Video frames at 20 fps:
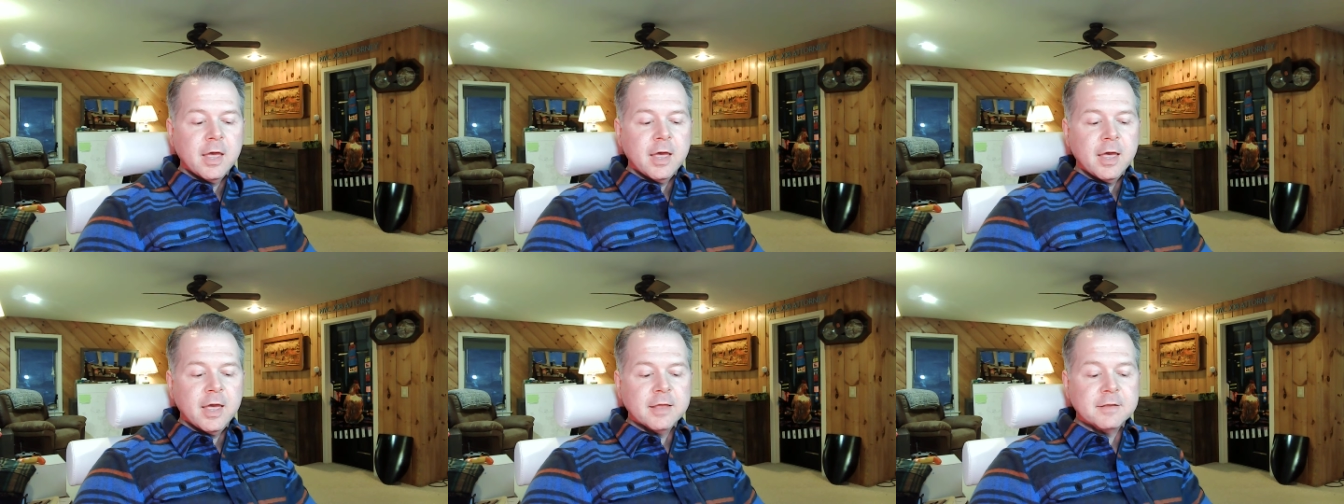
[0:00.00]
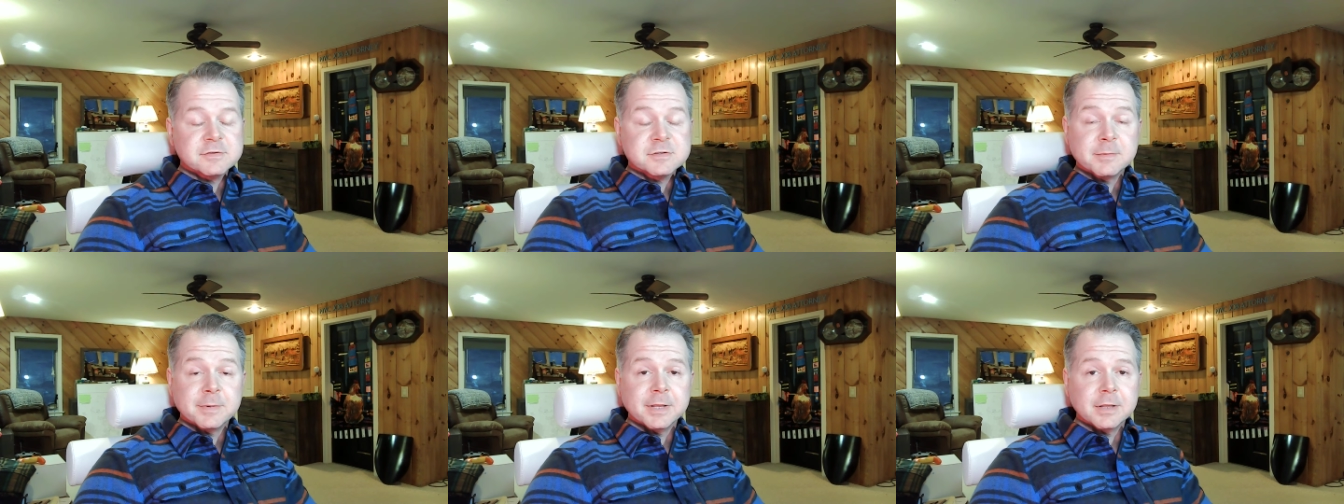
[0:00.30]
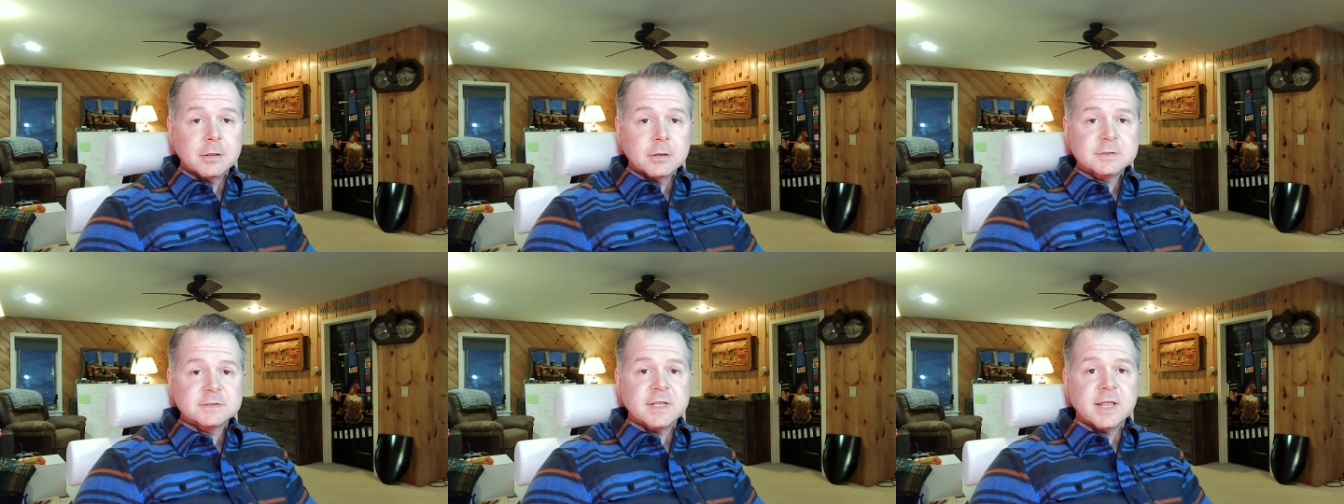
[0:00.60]
And if somebody
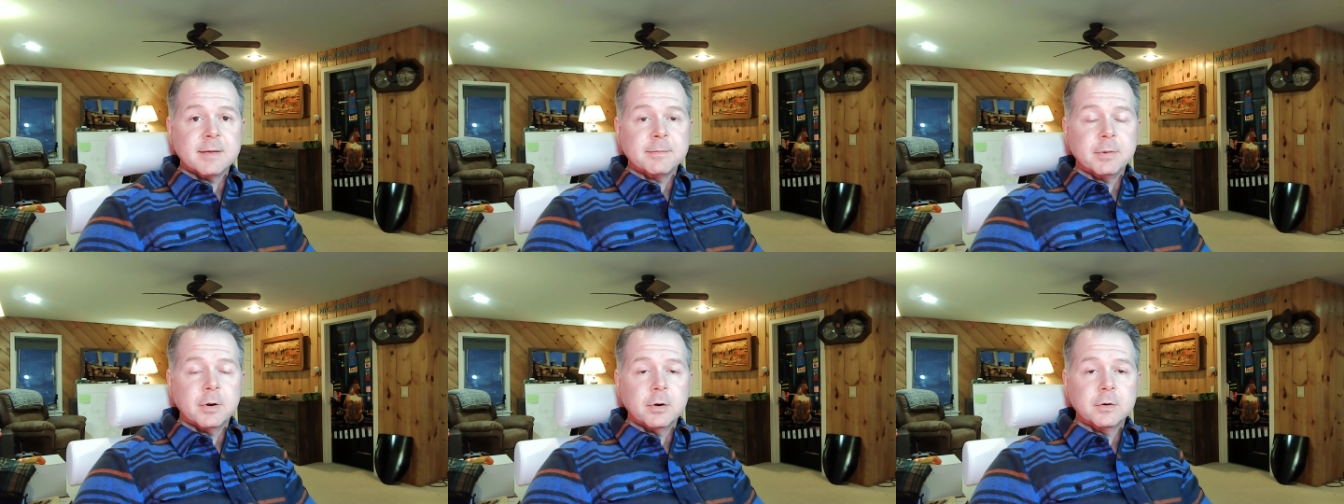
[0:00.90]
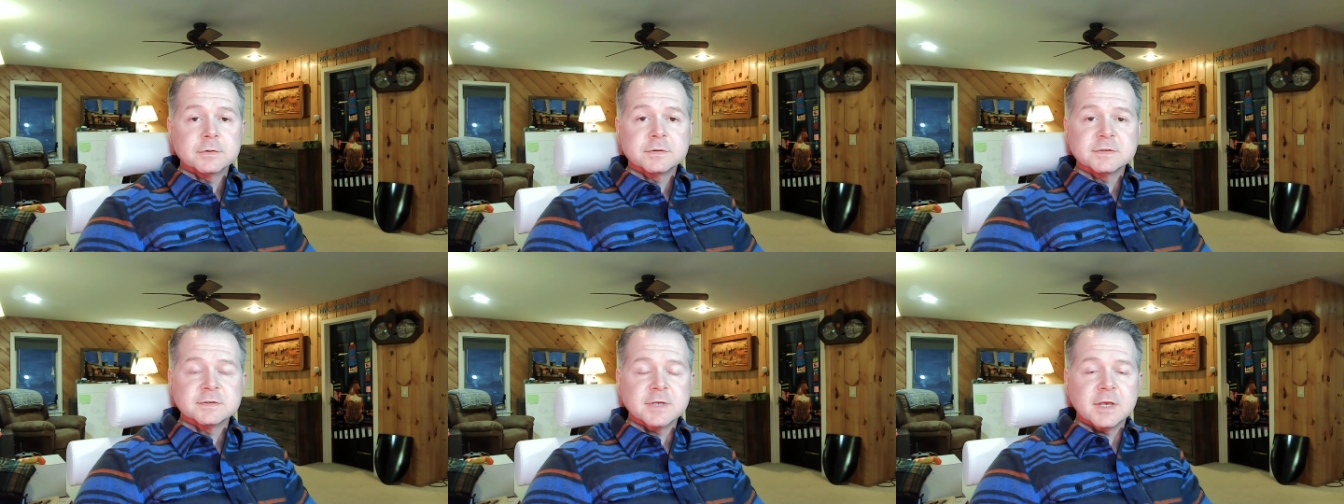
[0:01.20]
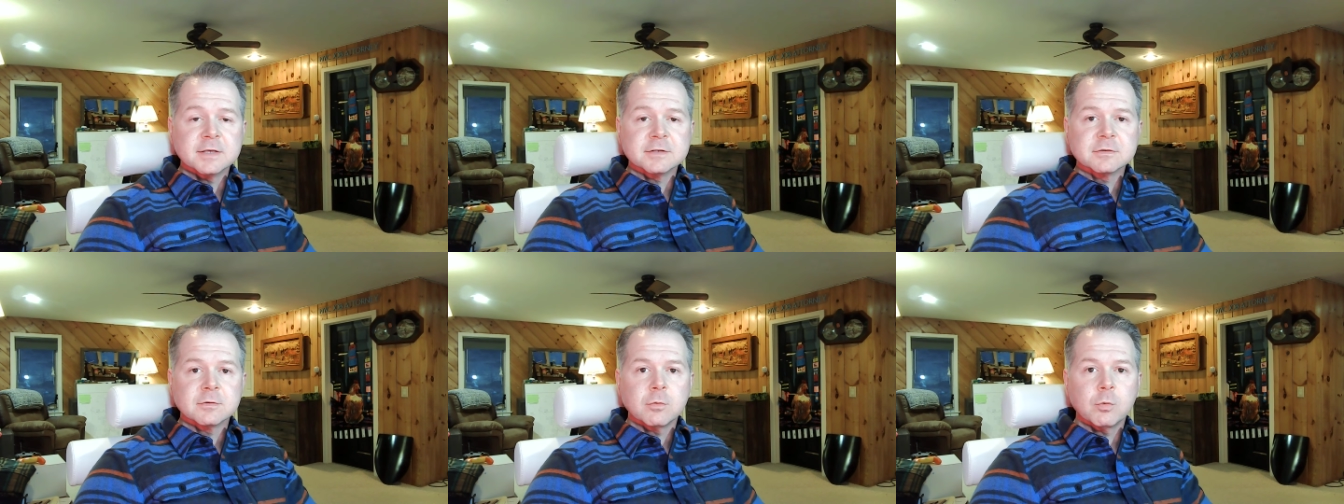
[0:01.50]
looks at that post and
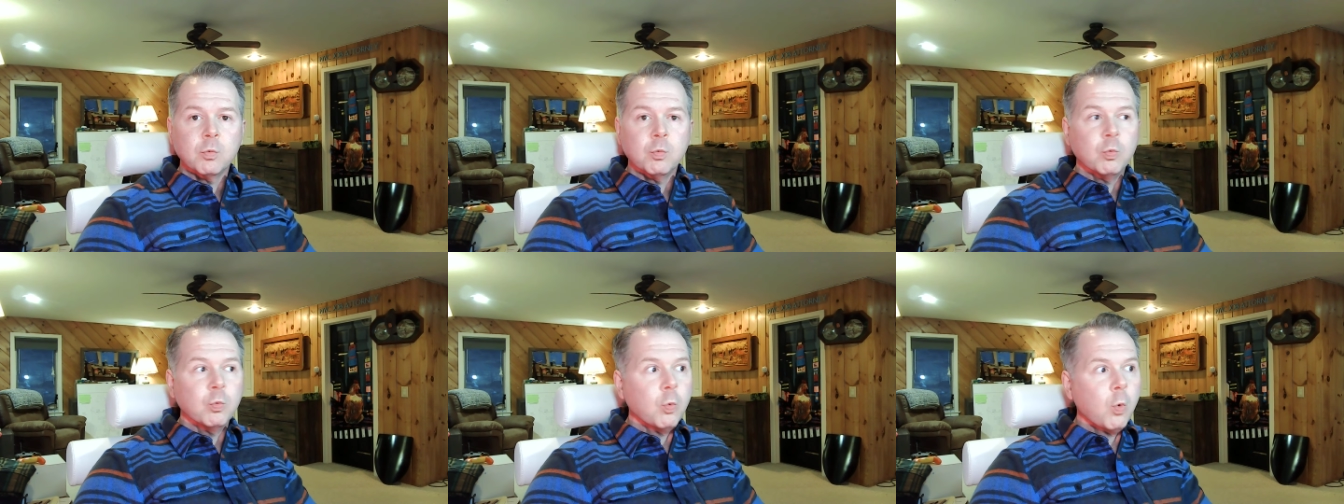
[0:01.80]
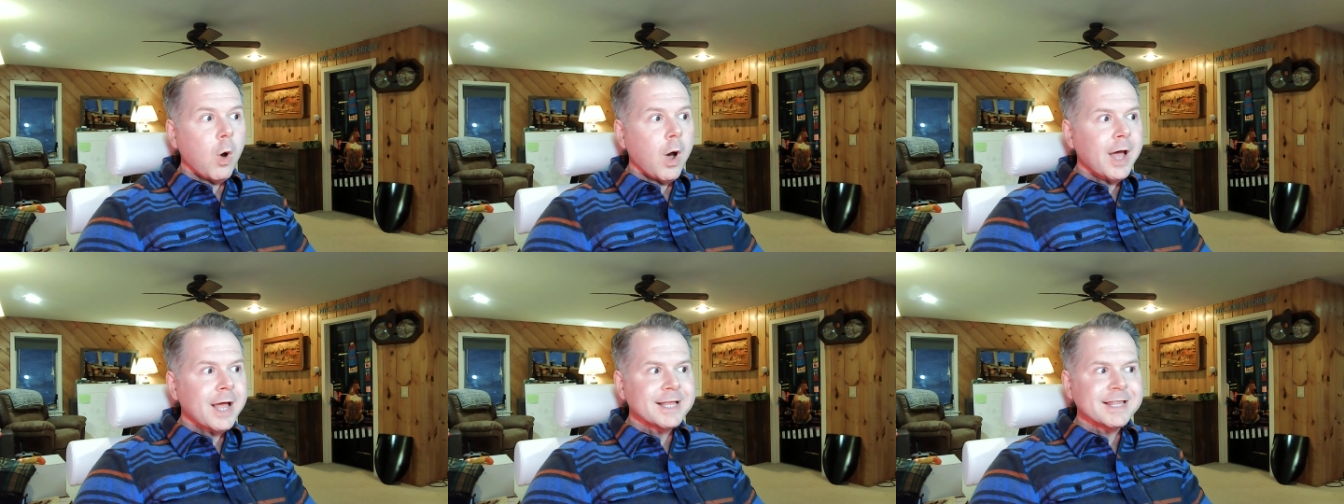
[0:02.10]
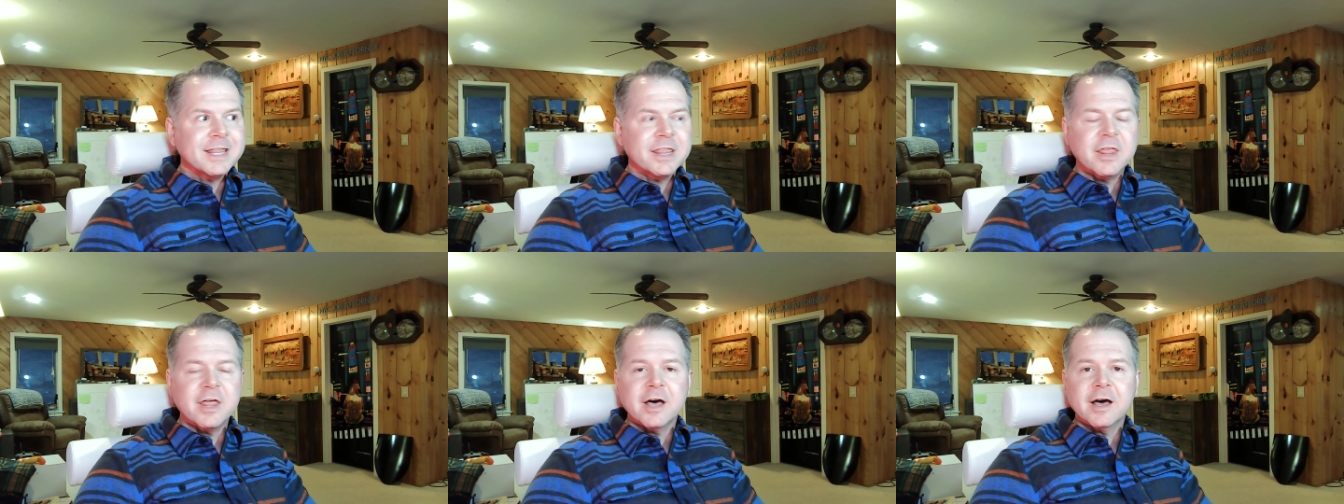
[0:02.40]
says,
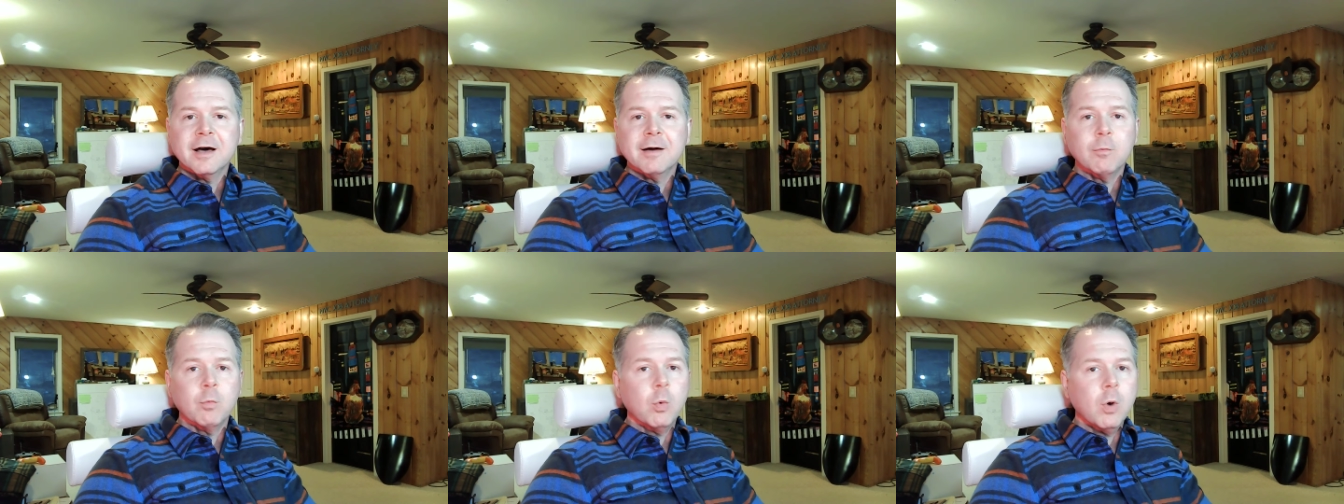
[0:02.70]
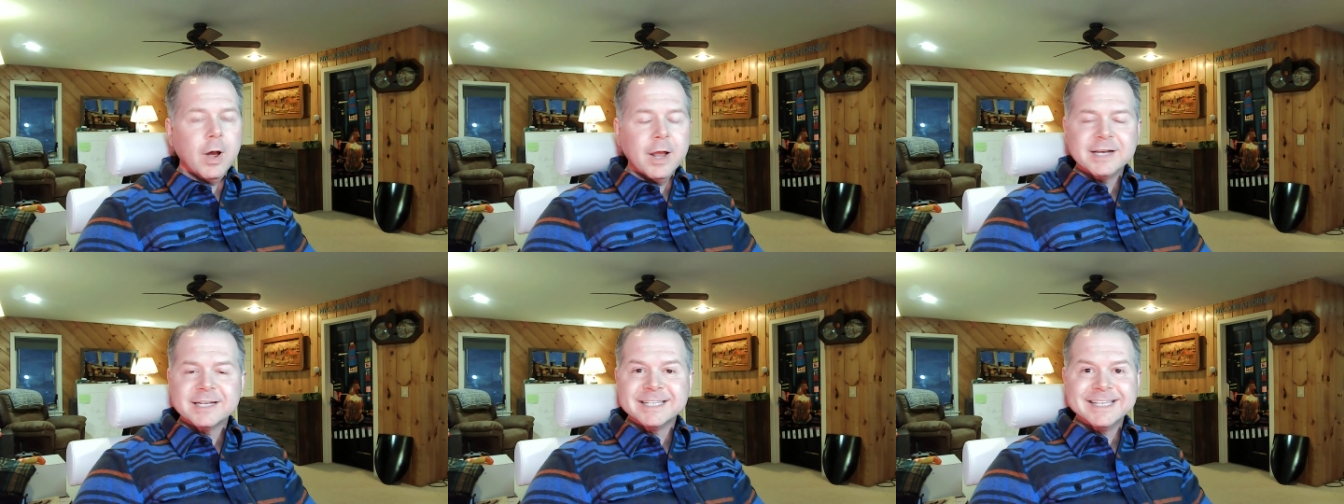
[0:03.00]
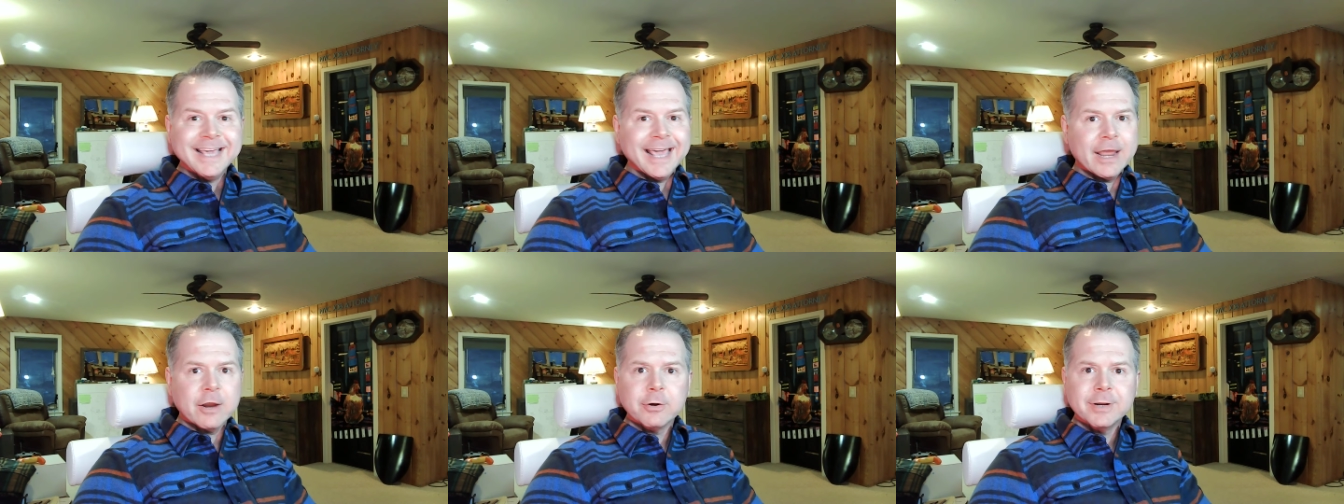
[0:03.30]
what,
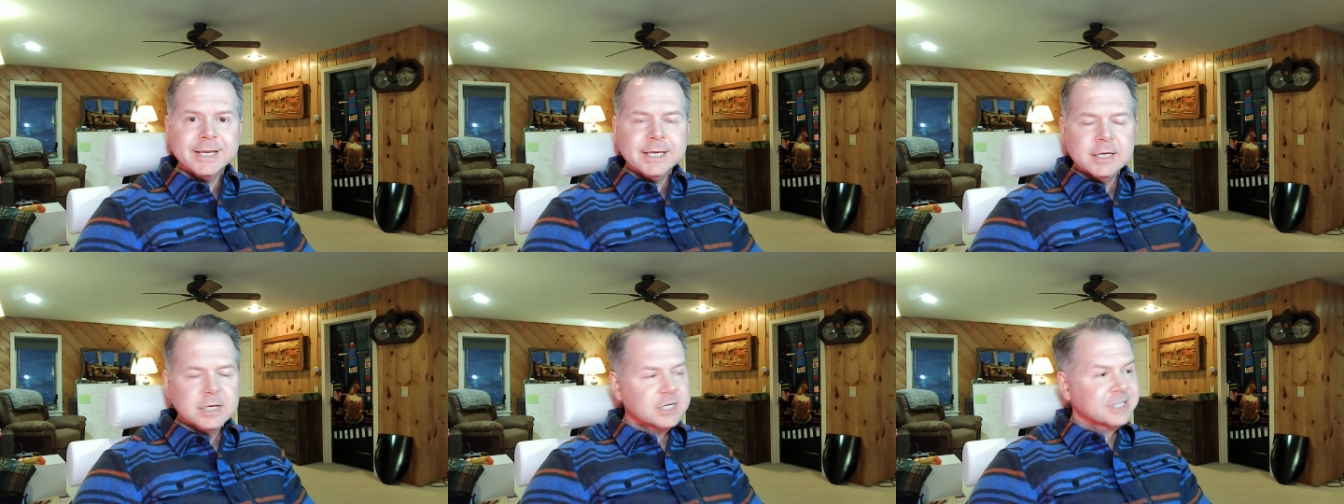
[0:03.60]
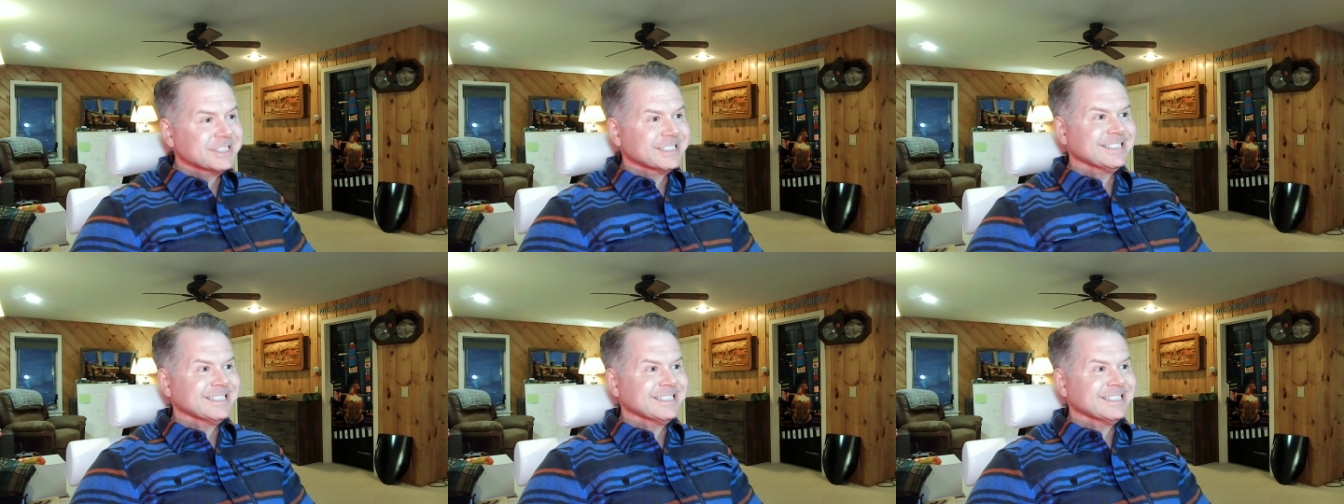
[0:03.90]
Gary?